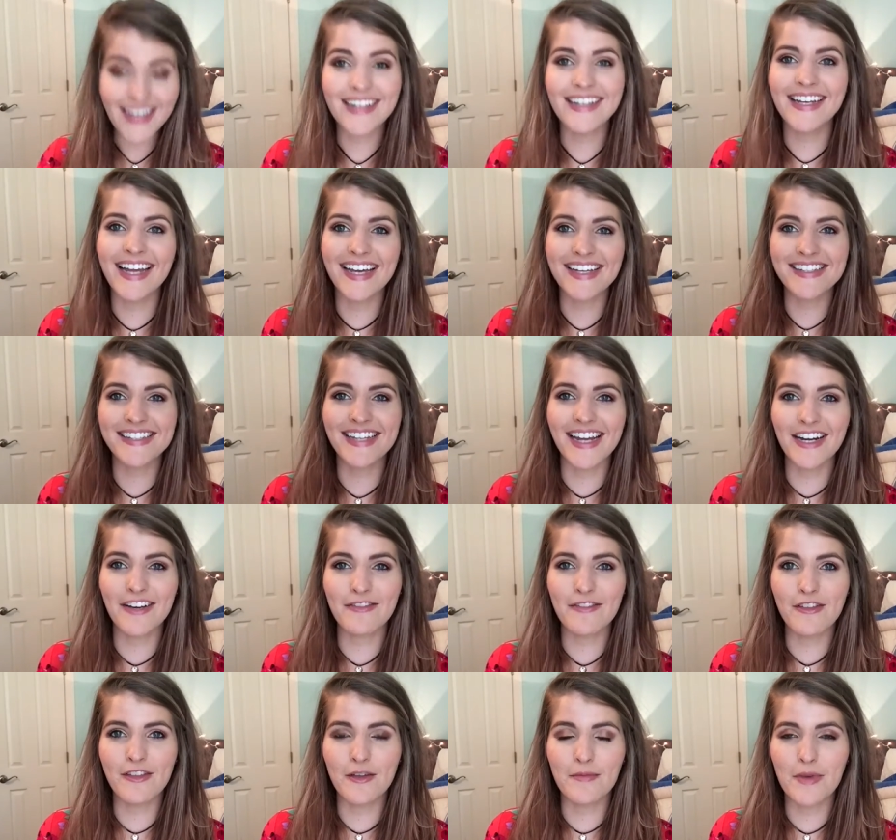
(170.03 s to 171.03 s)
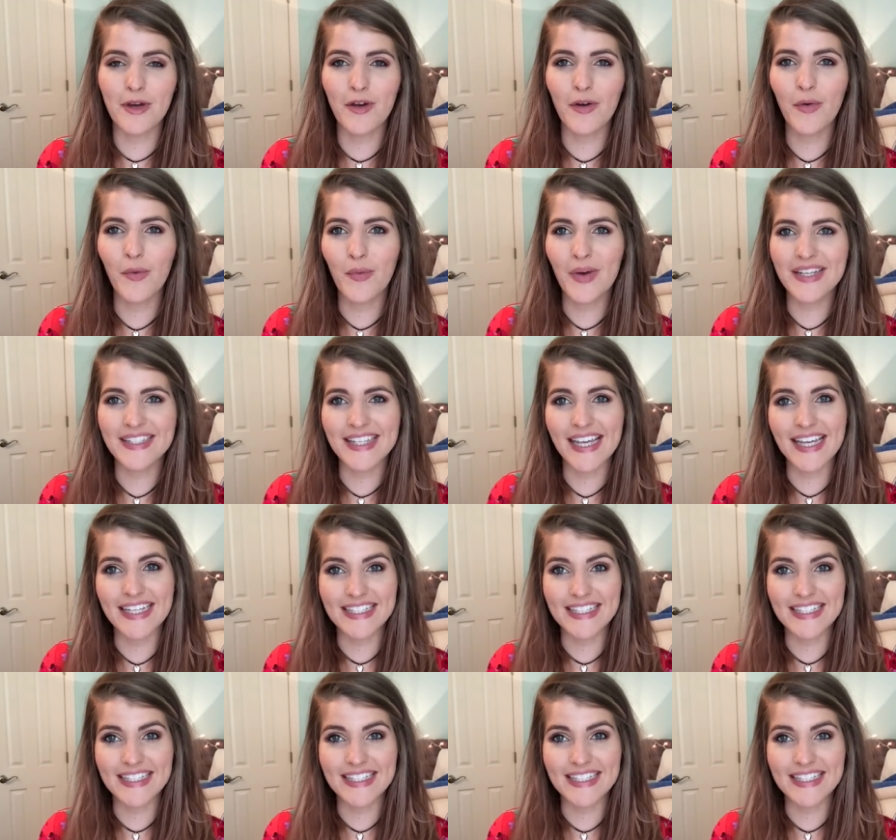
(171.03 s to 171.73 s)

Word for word: Next out of the limo was